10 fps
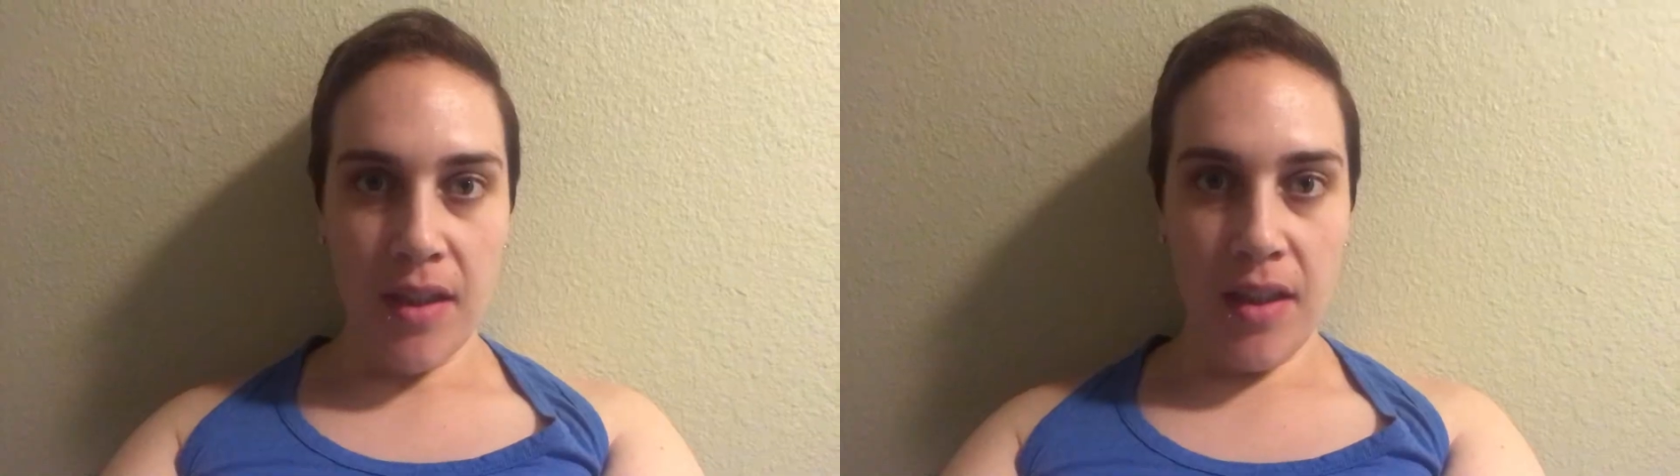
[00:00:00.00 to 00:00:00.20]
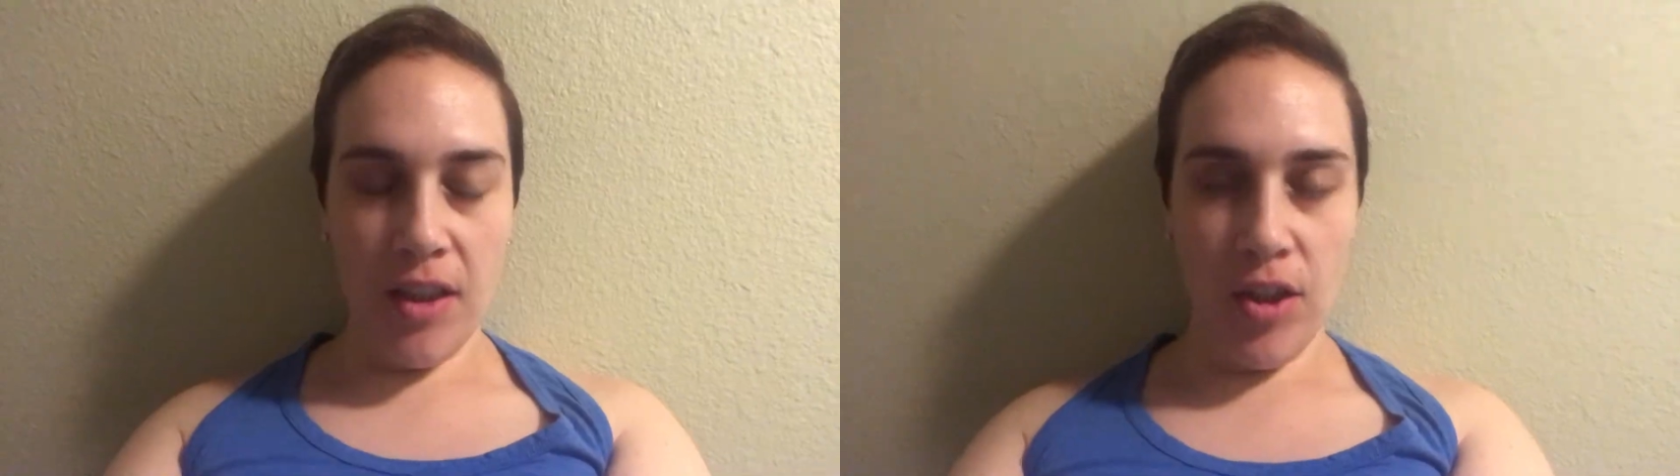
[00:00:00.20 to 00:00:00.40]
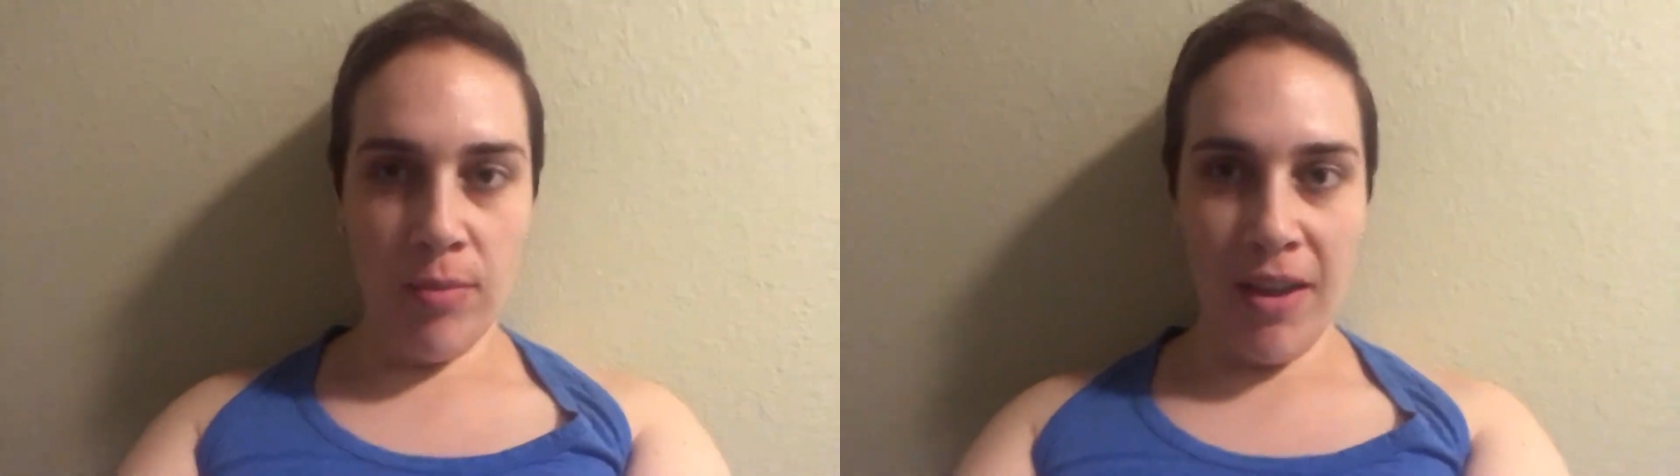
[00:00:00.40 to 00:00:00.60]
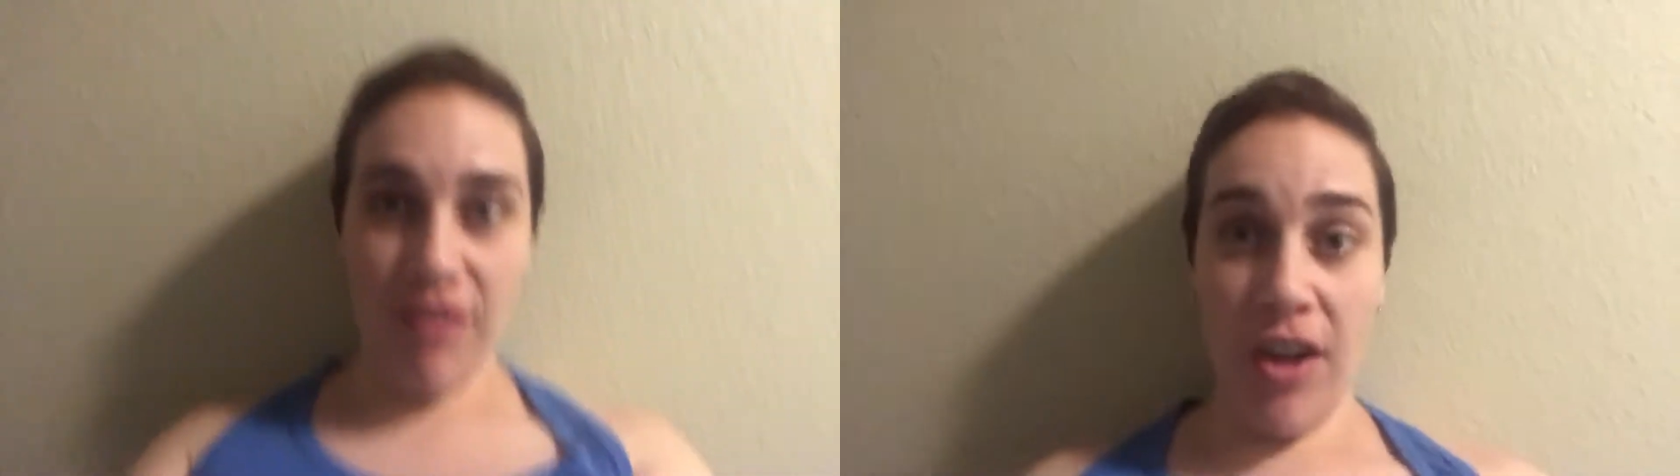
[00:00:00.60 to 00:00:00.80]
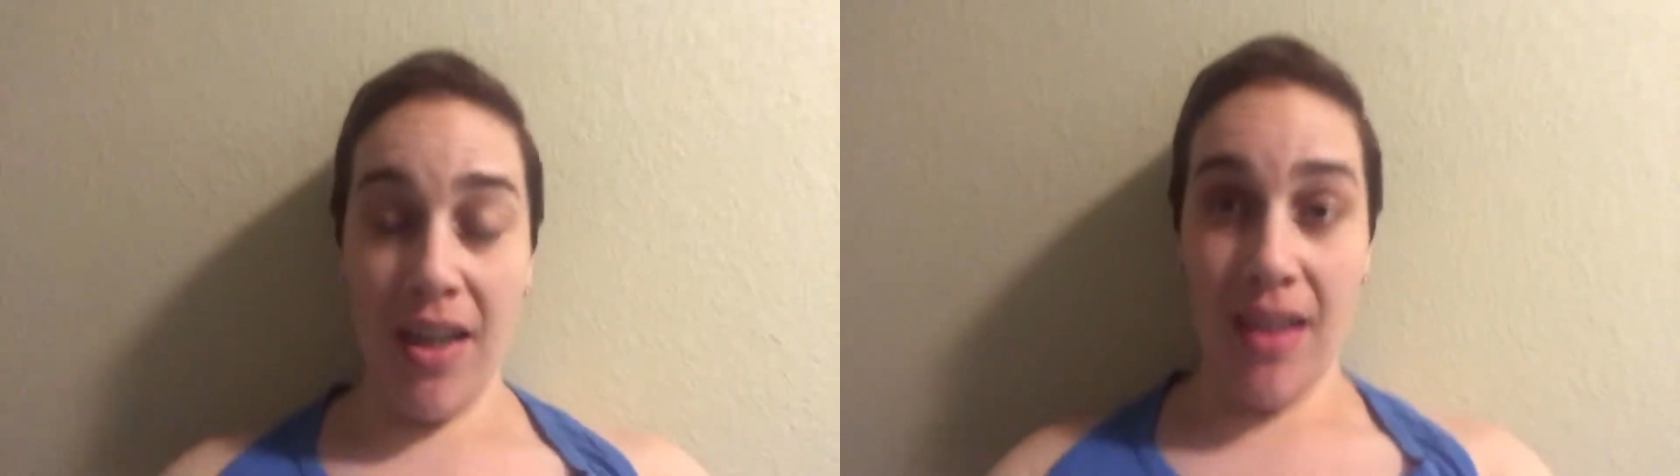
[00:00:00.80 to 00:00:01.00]
Hello, my
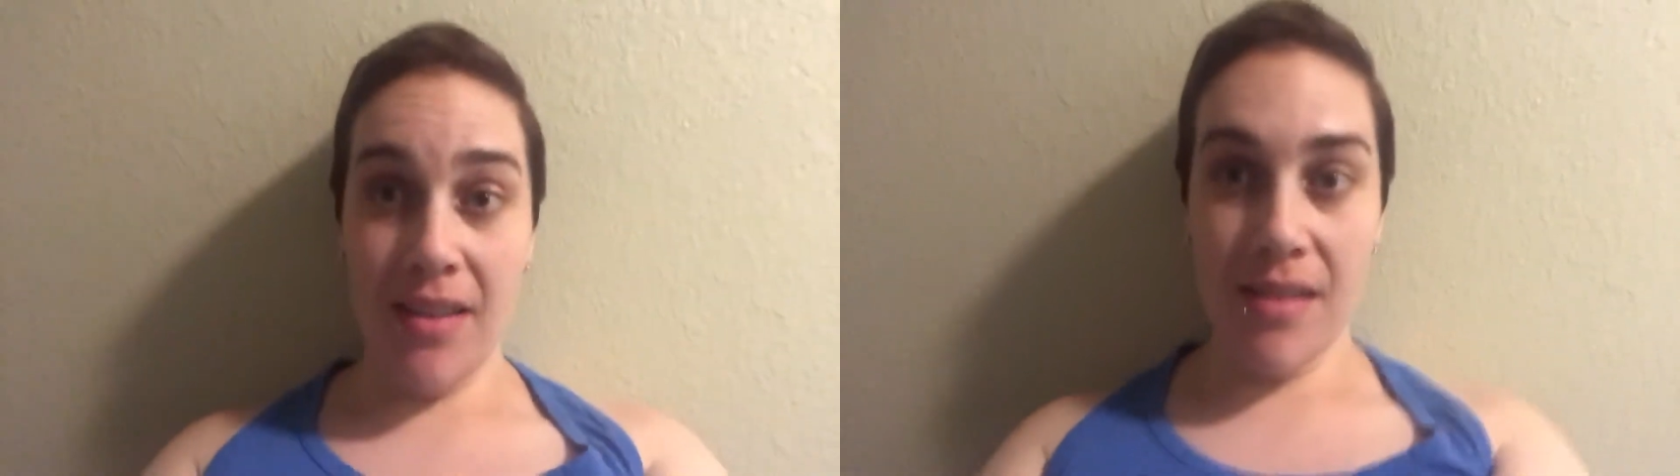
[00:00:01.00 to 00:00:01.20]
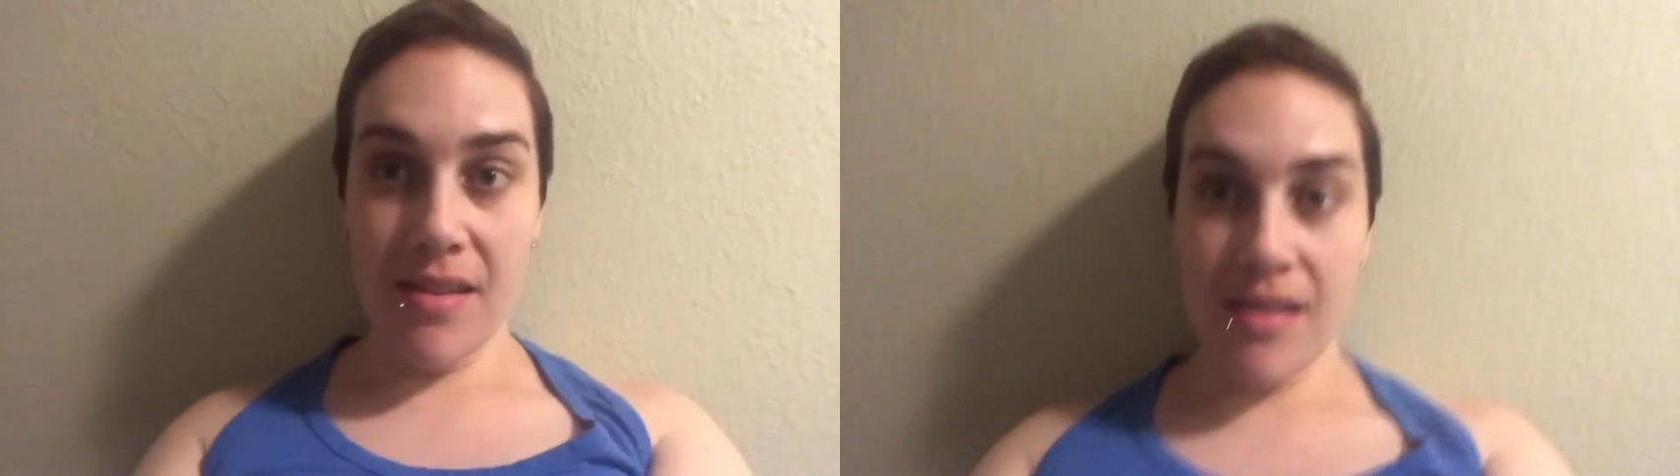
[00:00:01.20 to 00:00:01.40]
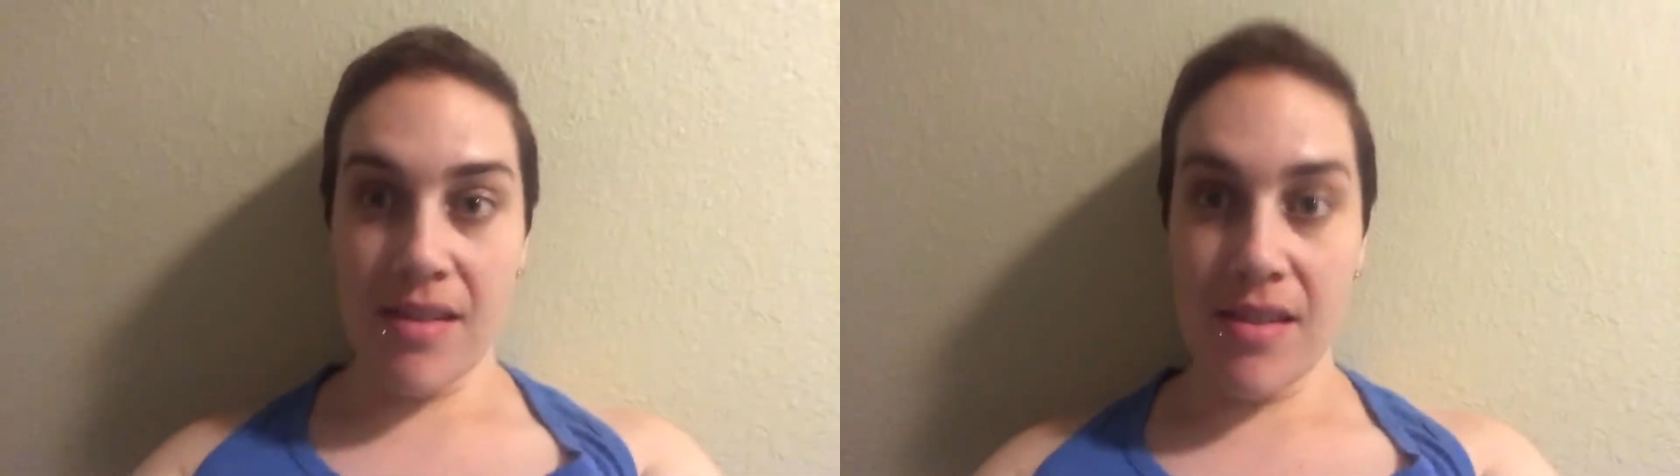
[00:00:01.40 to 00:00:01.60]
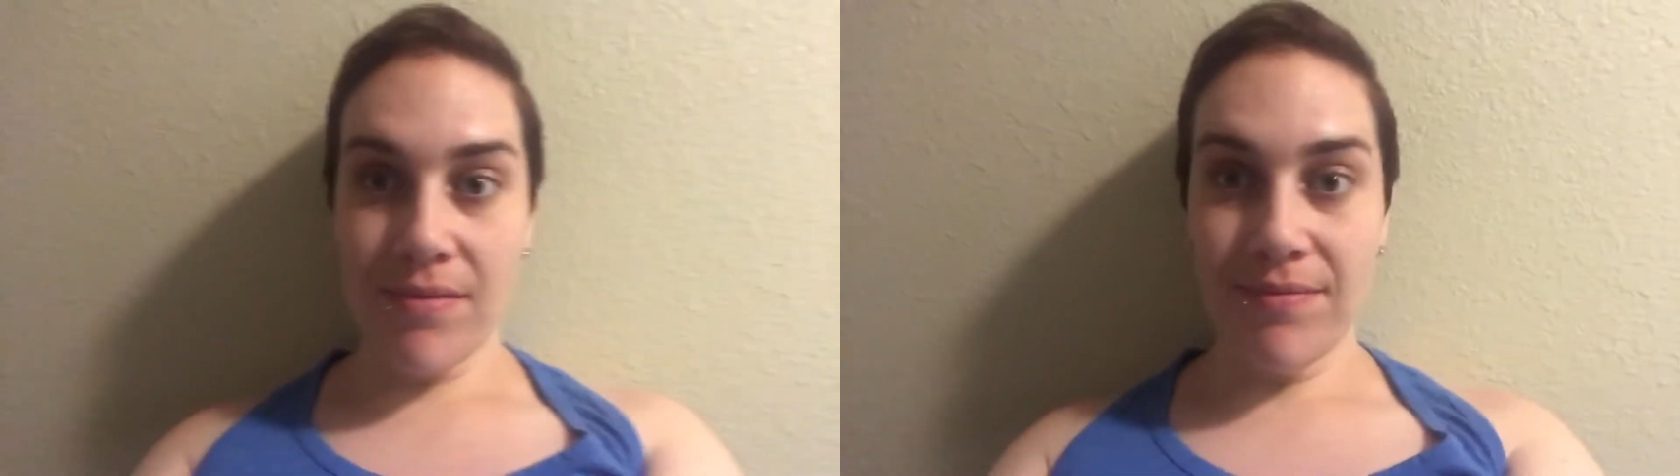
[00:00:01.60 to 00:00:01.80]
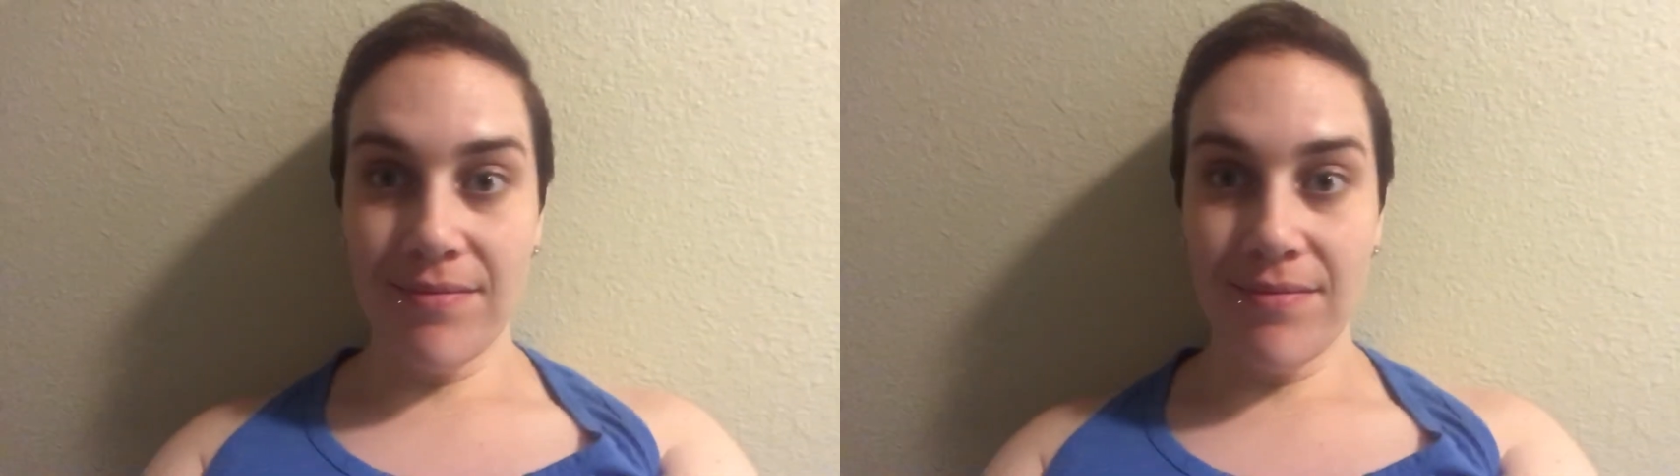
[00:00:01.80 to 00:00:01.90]
friends.